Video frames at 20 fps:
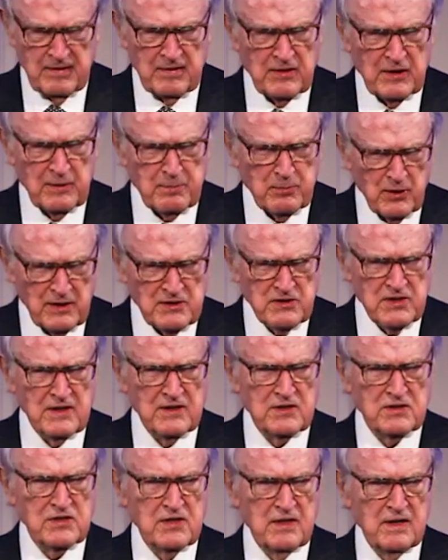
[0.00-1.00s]
the
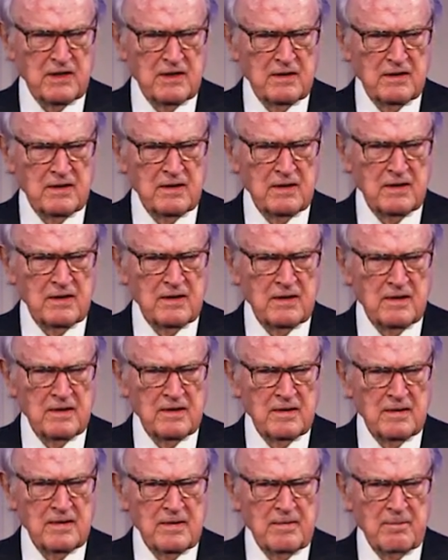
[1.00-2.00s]
presidency,
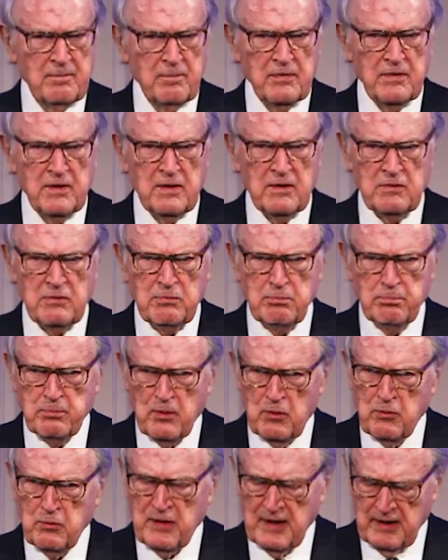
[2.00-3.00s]
the,
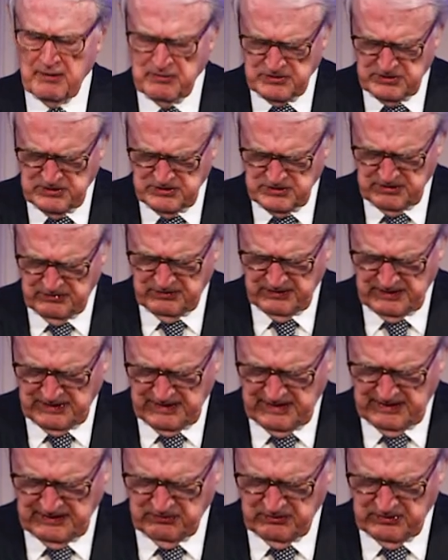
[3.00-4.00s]
both houses of the
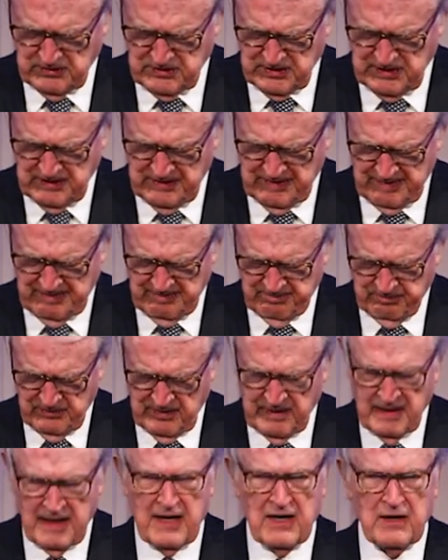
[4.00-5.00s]
Congress,
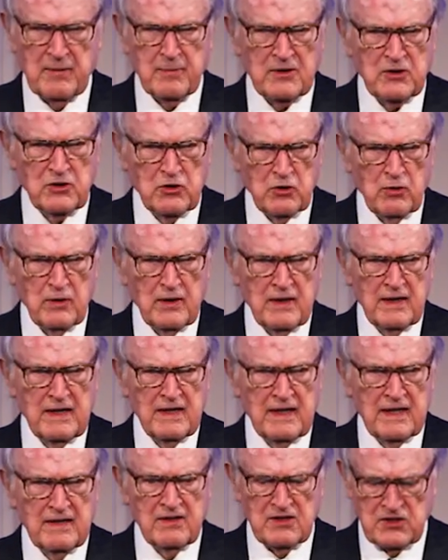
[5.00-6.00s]
and a
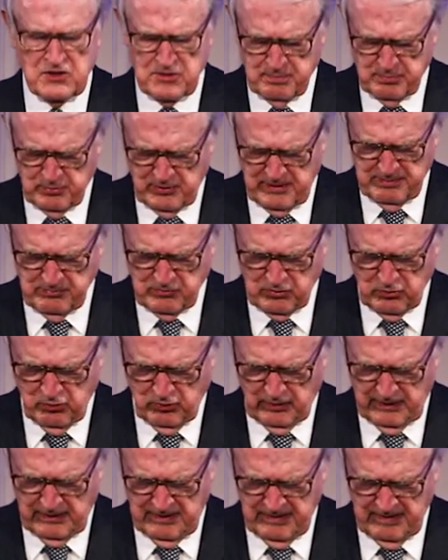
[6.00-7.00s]
majority in the Supreme
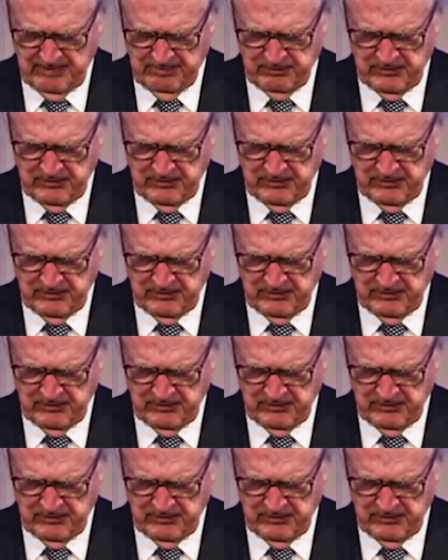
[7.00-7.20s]
Court.